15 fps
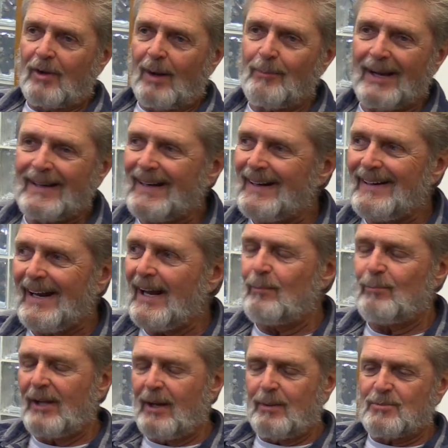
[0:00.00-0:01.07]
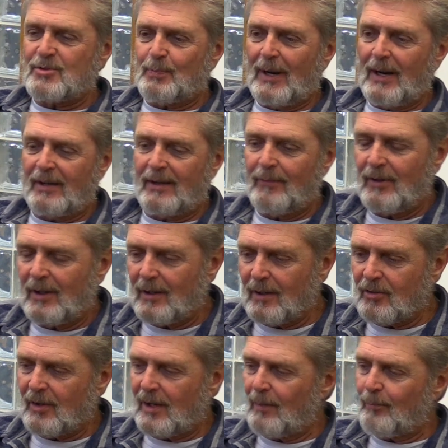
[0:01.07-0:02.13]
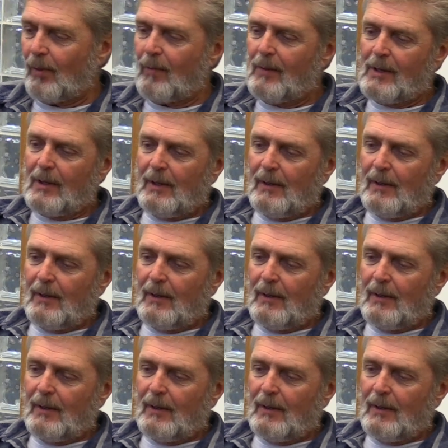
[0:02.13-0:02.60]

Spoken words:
I'm not going to name names, but I'll give you an example.